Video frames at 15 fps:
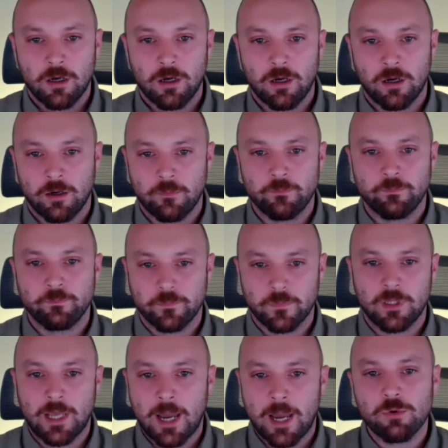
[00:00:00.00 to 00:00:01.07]

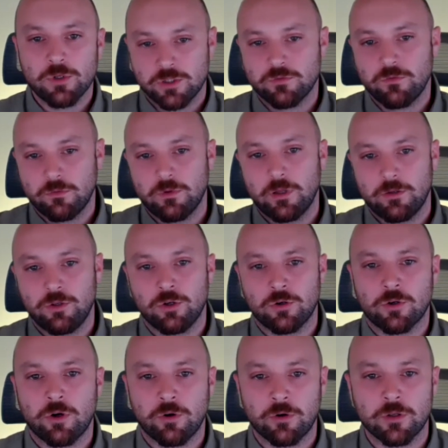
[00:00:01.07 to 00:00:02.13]
um, that was your
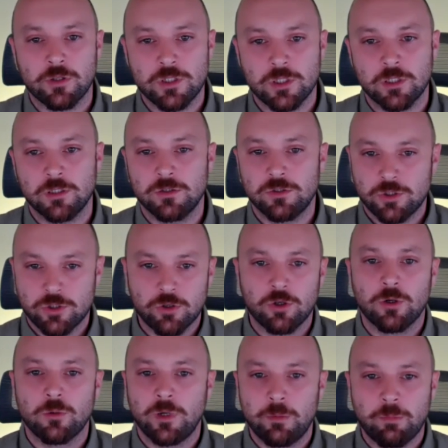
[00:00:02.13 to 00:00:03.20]
currency.
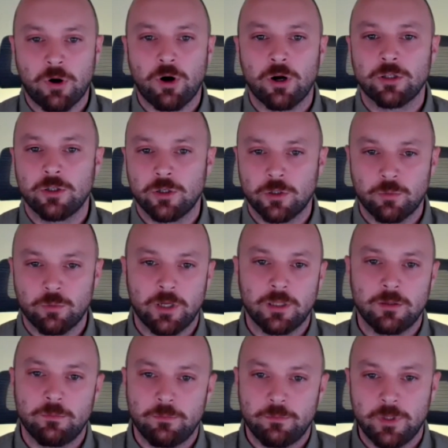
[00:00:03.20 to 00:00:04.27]
Sure, we bartered
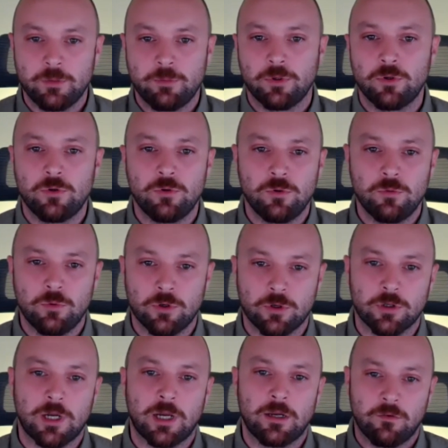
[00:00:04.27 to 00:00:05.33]
with people who
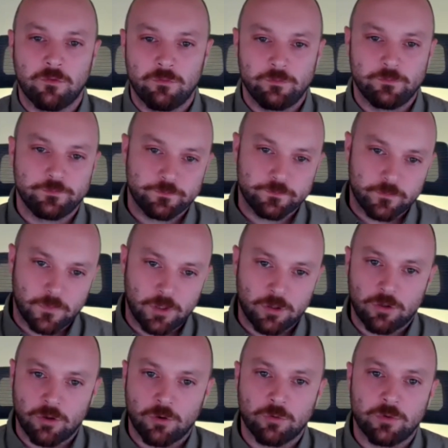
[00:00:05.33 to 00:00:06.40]
were kind of
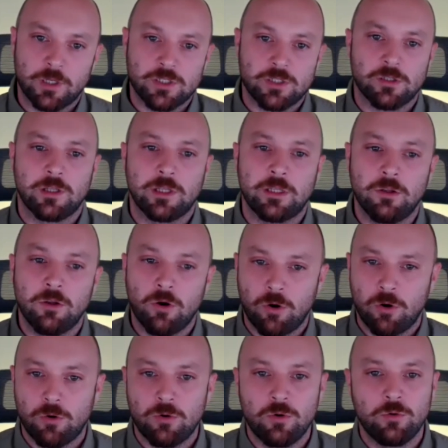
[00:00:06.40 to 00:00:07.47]
don't necessarily
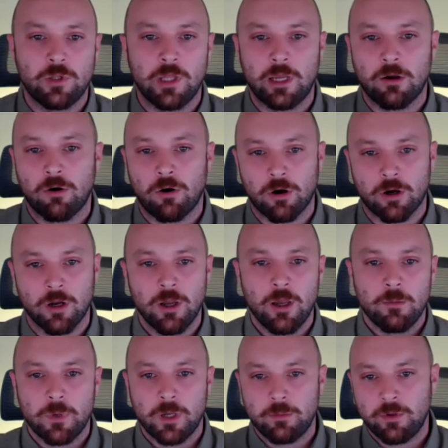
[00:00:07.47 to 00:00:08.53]
know who they are,
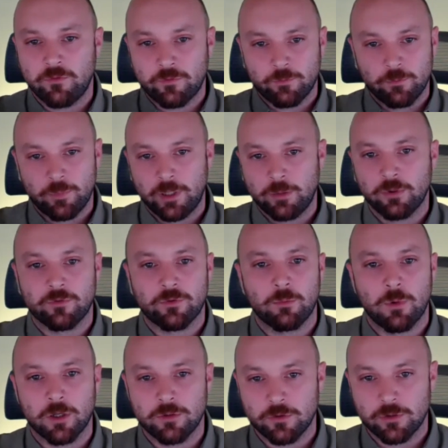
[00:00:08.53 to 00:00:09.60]
maybe people
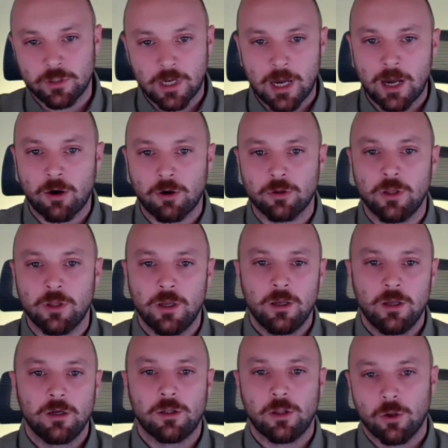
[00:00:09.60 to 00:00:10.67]
from other town,
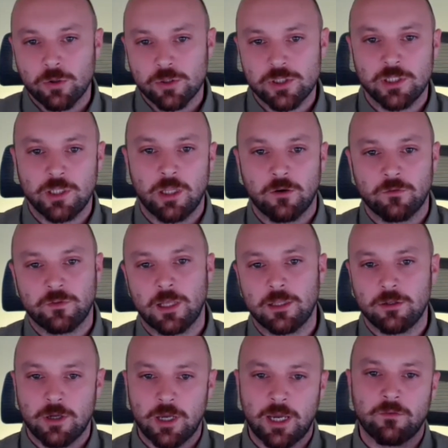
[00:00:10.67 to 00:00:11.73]
close enough
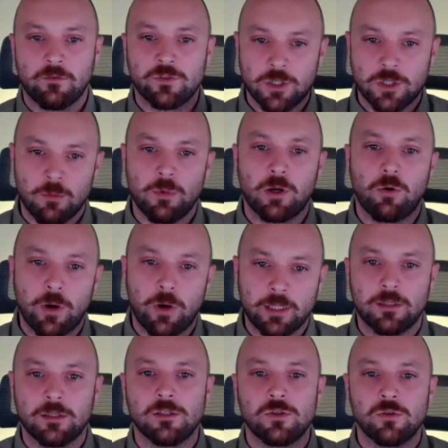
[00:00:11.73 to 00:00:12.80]
that you have some
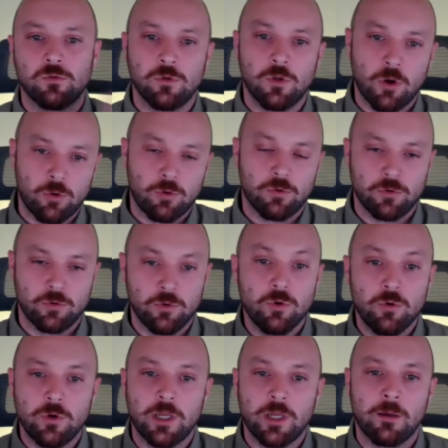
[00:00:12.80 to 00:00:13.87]
acquaintance who know who
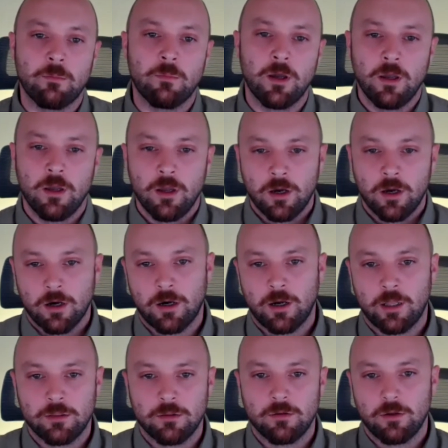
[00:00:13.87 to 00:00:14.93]
knew him.
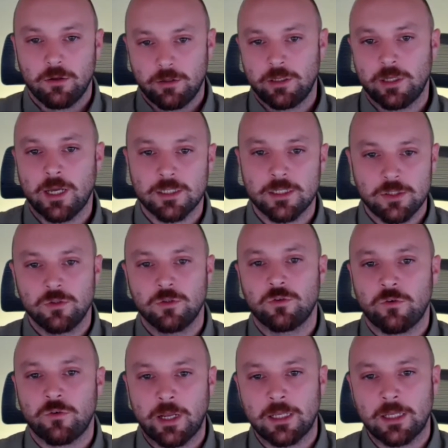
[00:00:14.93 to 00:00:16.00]
And yes, you
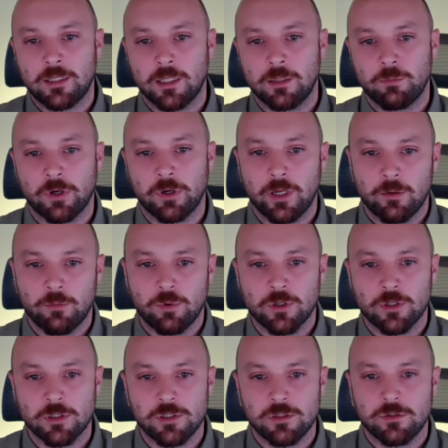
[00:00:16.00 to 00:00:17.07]
traded, but it
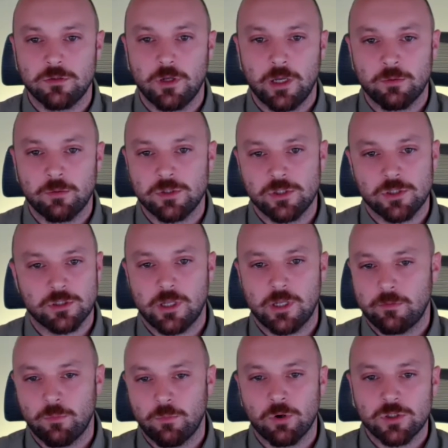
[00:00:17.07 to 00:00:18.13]
was it was just
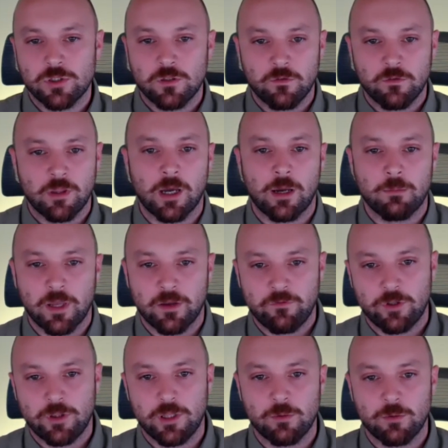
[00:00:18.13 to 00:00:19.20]
most of the time
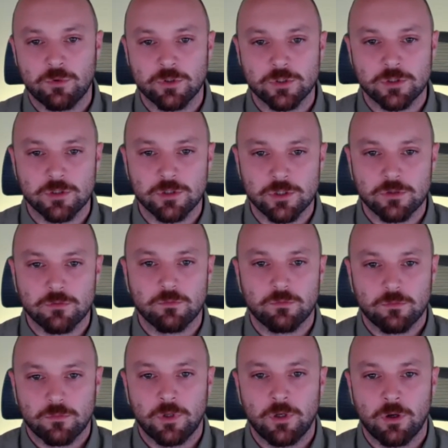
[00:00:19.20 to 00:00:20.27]
everything was just,
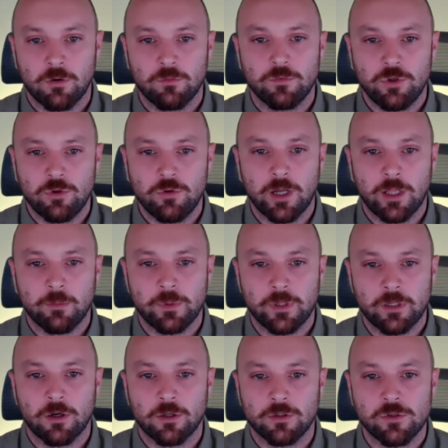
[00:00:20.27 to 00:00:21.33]
you know, you
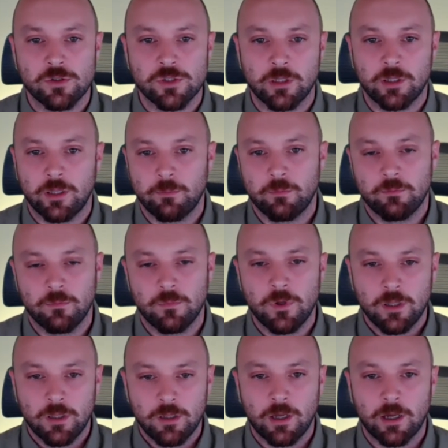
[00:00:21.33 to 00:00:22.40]
helping others and them
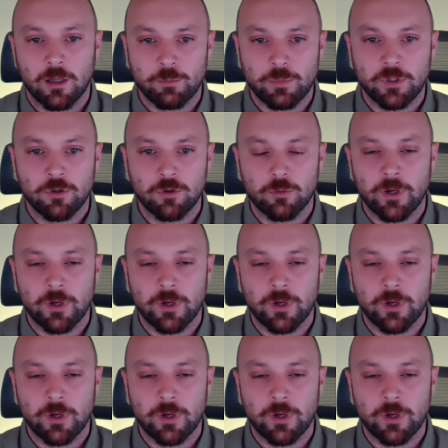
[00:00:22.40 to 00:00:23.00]
helping you